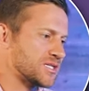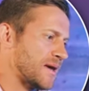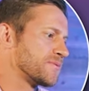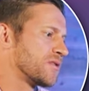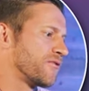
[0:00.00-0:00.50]

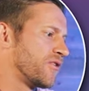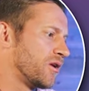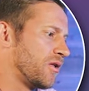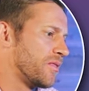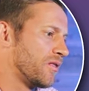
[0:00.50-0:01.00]
steps of the
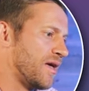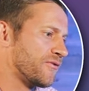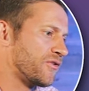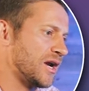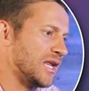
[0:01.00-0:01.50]
funnel on the
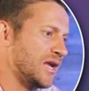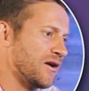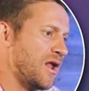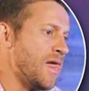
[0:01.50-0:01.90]
left right here.